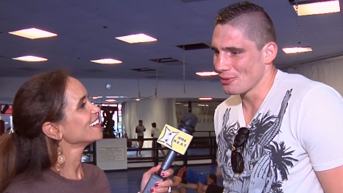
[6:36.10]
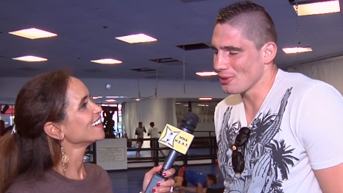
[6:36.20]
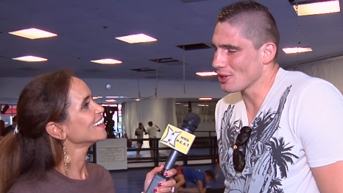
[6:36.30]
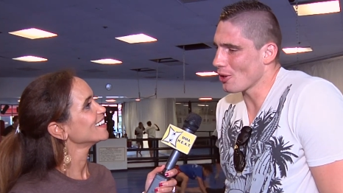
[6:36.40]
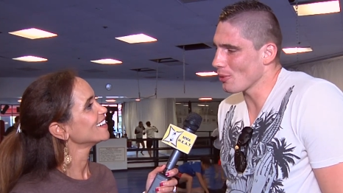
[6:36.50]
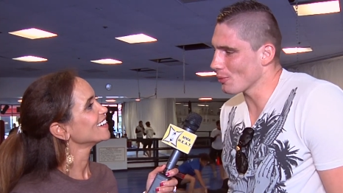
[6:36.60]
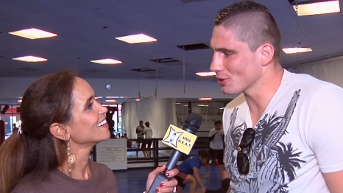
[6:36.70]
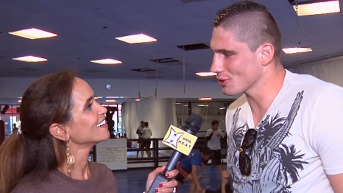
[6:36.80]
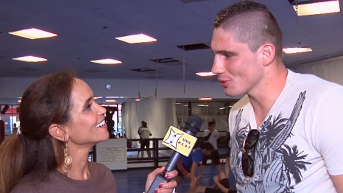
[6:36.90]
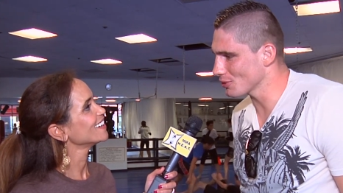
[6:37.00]
Speaker 1: Rico, we
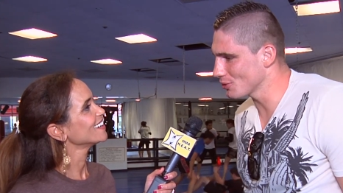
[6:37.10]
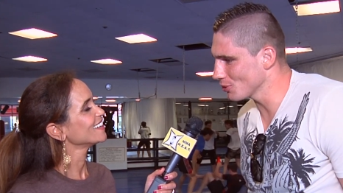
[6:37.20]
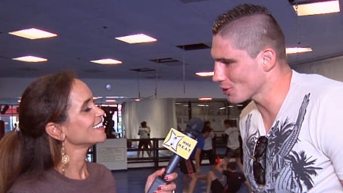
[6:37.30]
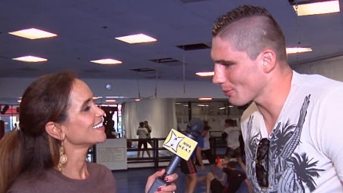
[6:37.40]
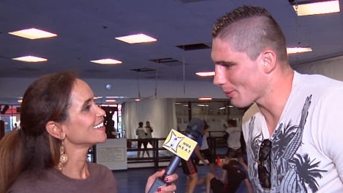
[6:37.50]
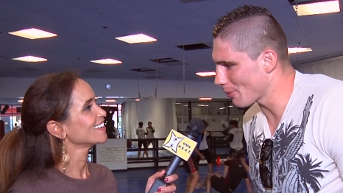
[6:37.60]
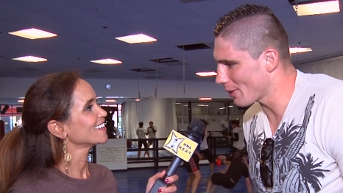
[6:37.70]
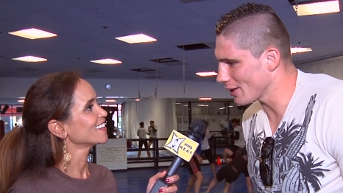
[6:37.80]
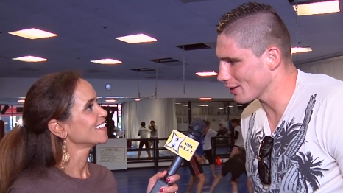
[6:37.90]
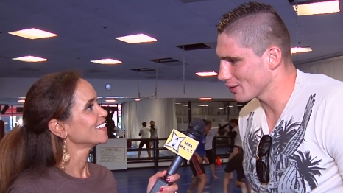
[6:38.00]
want you to do some
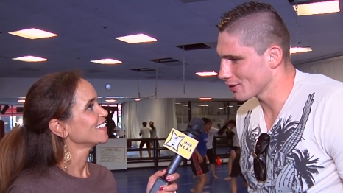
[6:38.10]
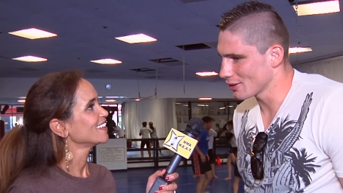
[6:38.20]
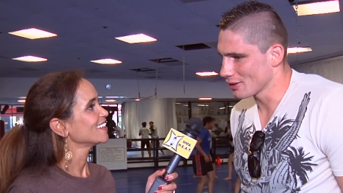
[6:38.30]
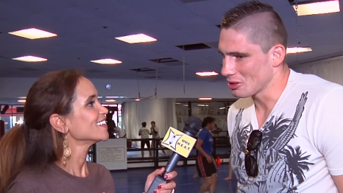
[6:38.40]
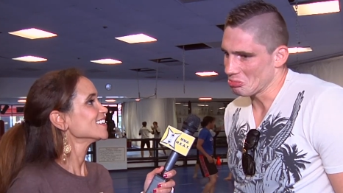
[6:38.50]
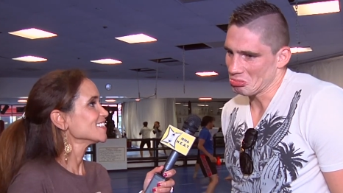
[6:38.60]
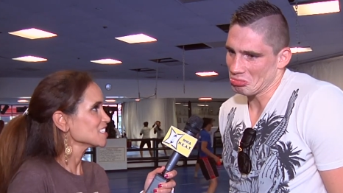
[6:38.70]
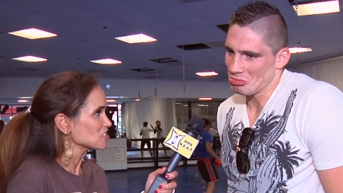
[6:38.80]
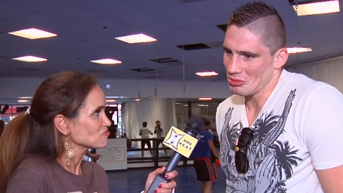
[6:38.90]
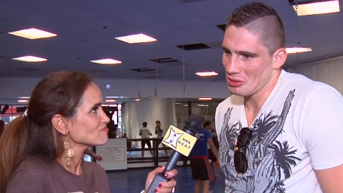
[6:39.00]
MMA.
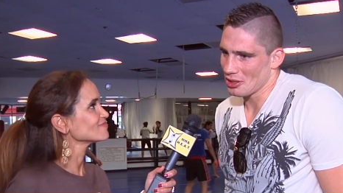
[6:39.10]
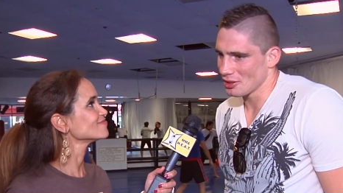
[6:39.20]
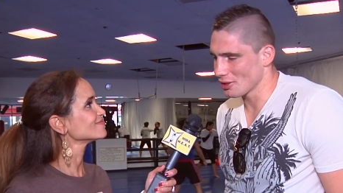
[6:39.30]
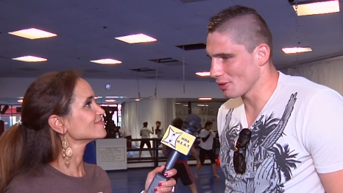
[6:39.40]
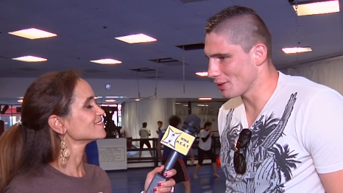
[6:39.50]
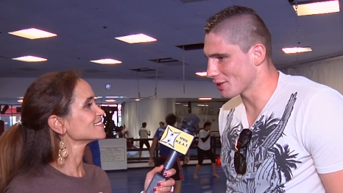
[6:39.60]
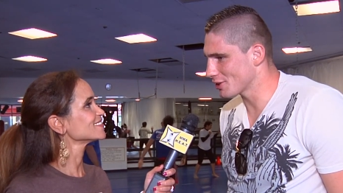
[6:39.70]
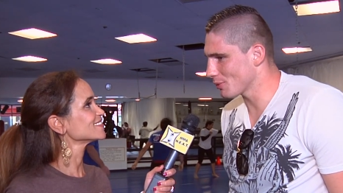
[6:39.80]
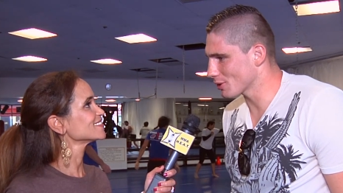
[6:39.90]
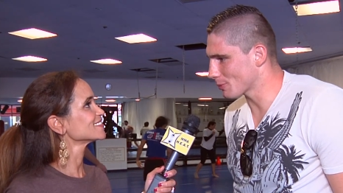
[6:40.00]
So let's
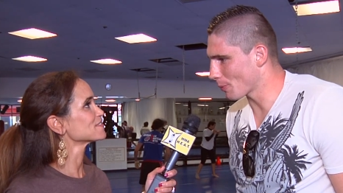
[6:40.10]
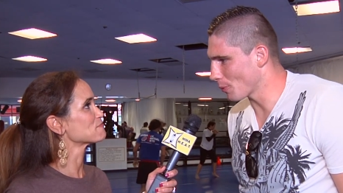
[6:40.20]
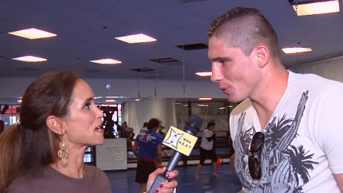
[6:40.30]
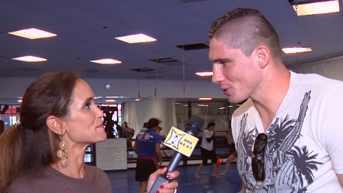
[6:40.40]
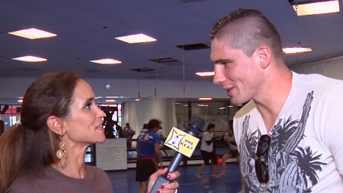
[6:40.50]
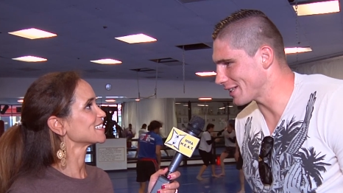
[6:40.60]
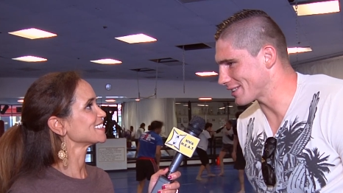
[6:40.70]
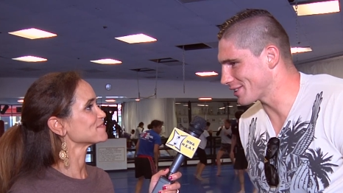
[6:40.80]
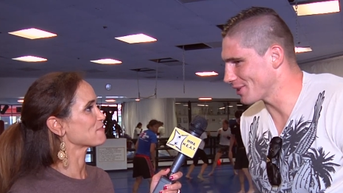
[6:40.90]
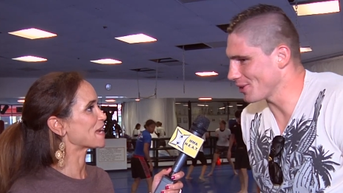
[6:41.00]
see what the proposal
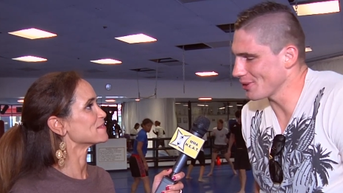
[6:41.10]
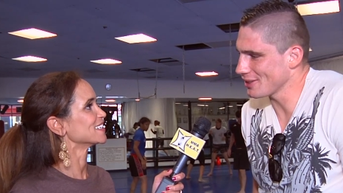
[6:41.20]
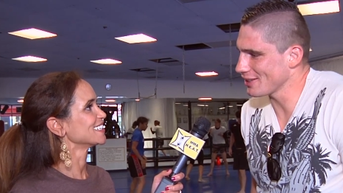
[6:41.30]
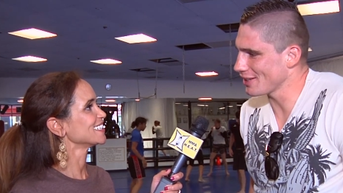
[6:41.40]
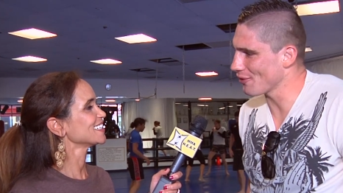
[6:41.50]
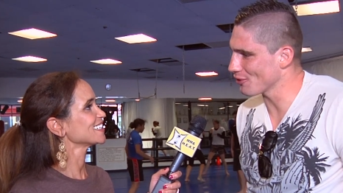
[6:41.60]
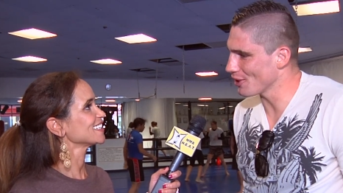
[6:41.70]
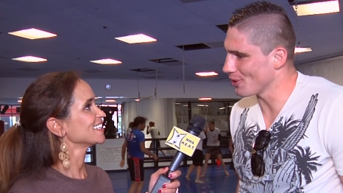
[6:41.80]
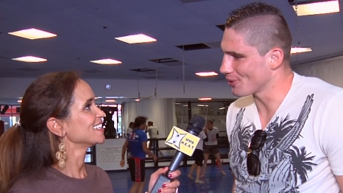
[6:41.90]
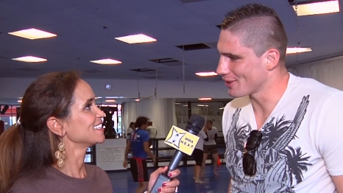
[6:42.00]
is. You know, you never
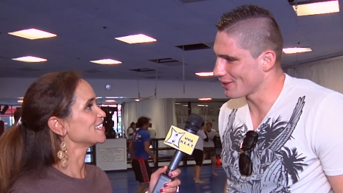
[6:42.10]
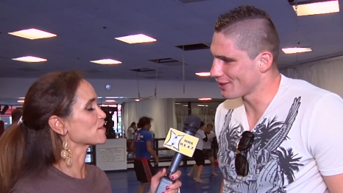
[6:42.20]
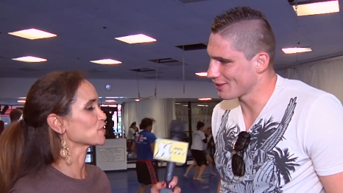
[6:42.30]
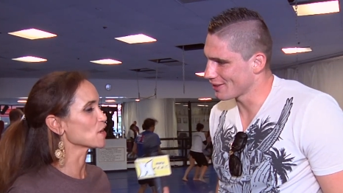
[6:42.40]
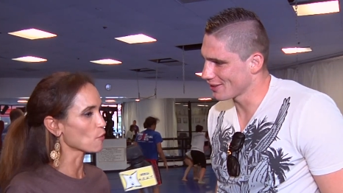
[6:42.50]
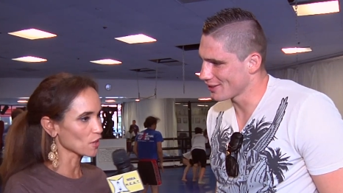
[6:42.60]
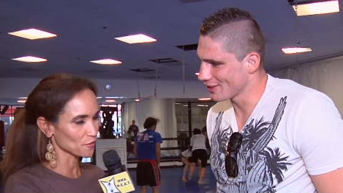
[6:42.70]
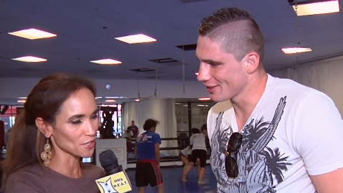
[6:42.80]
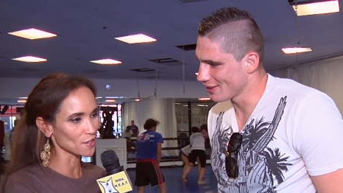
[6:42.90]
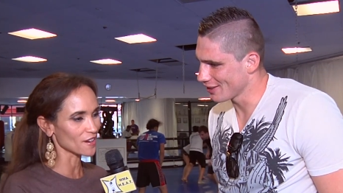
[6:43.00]
know.
Speaker 2: You never know. Well,
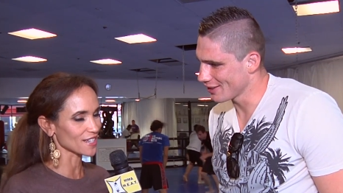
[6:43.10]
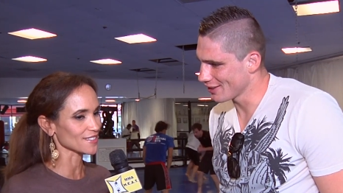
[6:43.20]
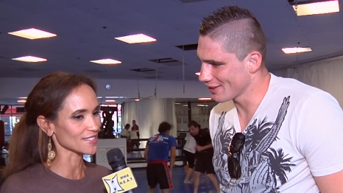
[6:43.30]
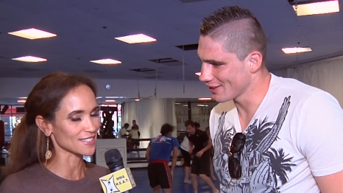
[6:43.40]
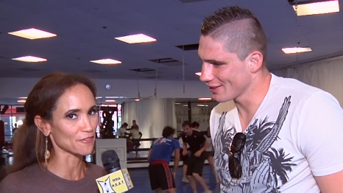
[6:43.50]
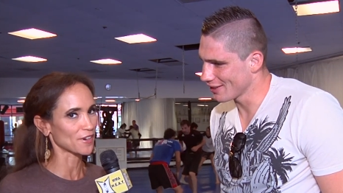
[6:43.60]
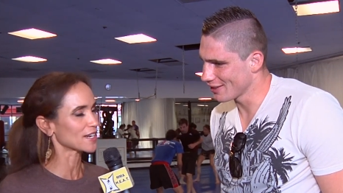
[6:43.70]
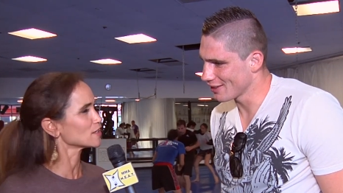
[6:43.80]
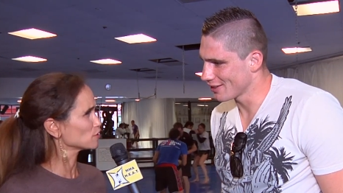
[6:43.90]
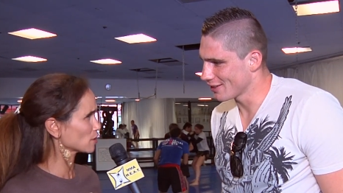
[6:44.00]
if you know guys like Stefan
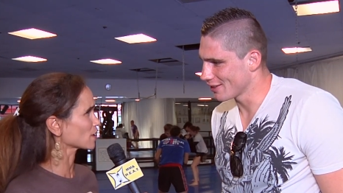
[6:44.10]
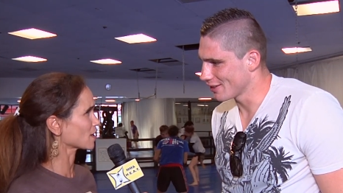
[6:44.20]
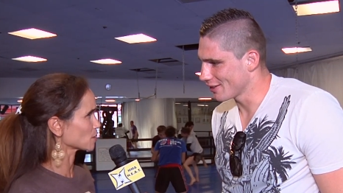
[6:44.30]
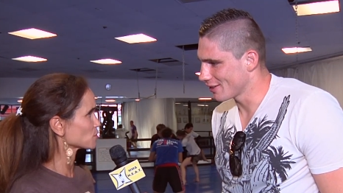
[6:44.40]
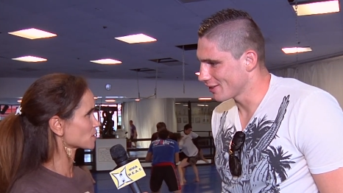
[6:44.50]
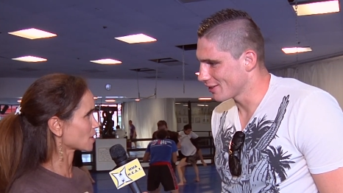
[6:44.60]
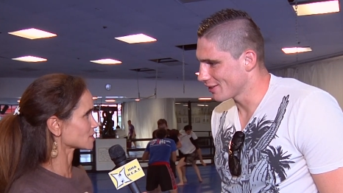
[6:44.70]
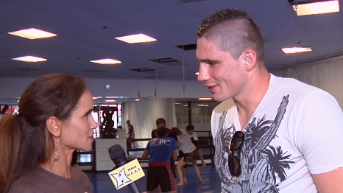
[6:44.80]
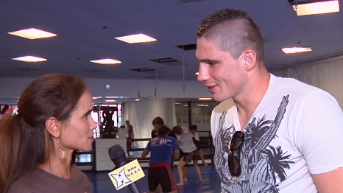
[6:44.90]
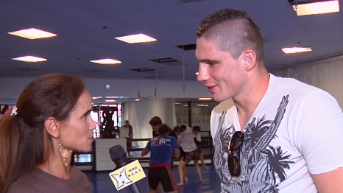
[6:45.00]
and you know Gegard
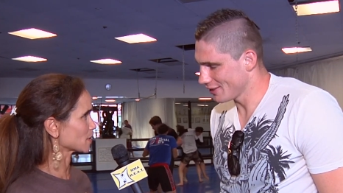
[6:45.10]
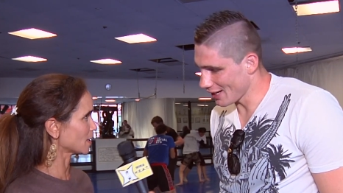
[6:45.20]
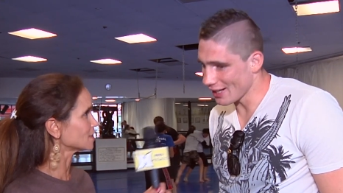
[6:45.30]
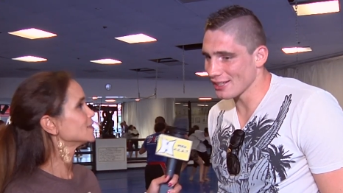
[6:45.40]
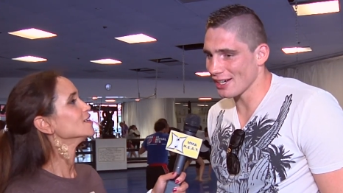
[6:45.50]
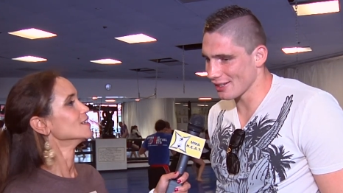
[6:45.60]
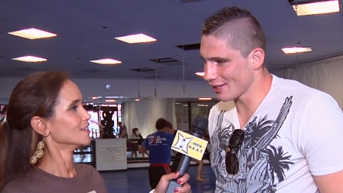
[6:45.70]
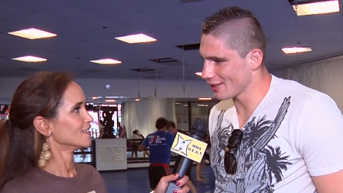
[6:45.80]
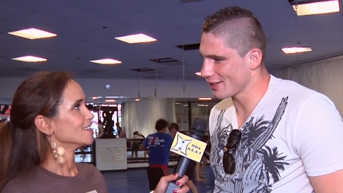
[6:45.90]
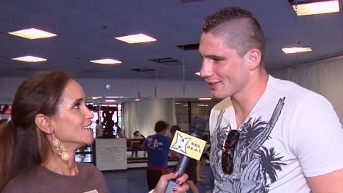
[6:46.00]
Mousasi as
Speaker 1: well, yeah? Yeah,
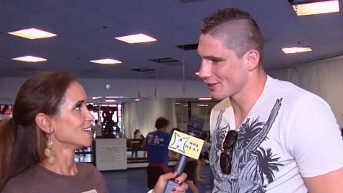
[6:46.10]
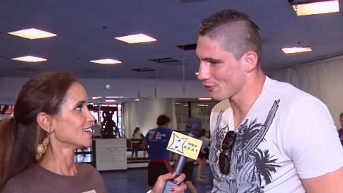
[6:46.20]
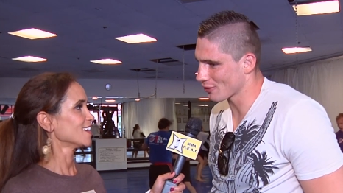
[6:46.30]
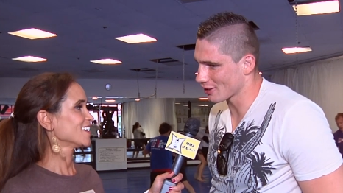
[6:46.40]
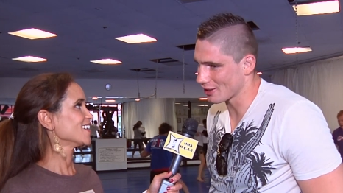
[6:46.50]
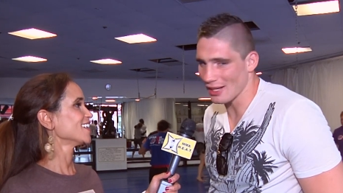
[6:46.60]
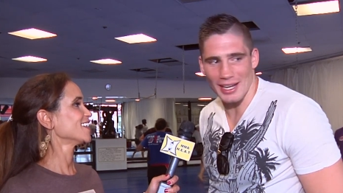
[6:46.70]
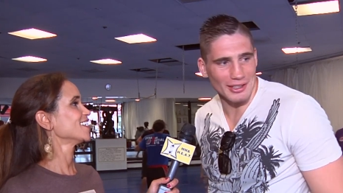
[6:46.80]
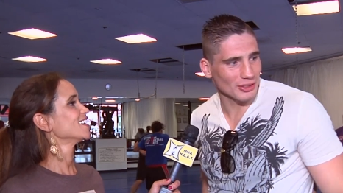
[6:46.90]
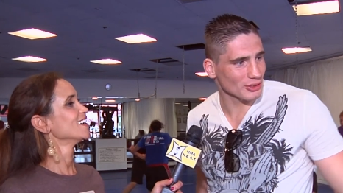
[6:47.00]
yeah, yeah, definitely.
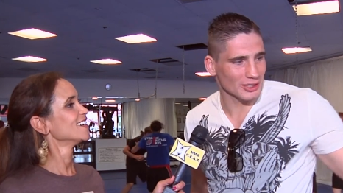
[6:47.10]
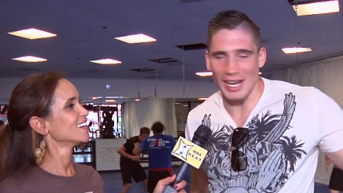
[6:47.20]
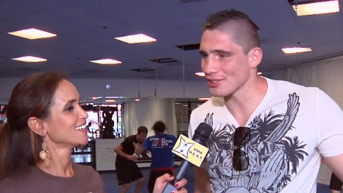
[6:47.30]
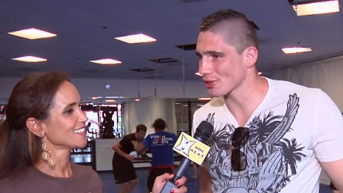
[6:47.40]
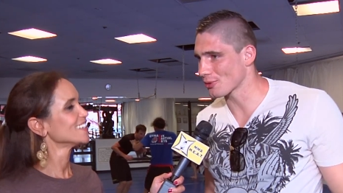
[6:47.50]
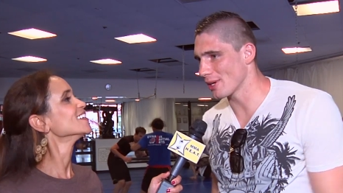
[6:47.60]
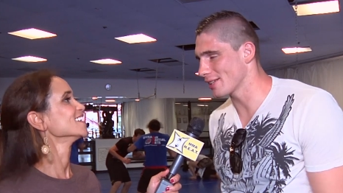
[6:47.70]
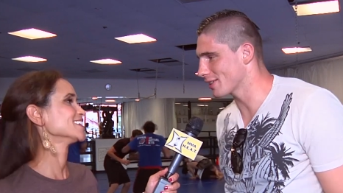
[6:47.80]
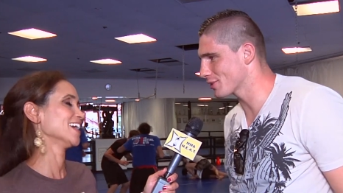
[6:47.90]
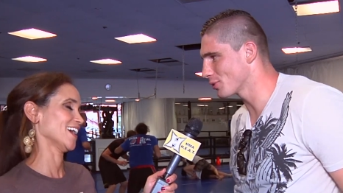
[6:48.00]
Yeah, those guys are great. They're yeah.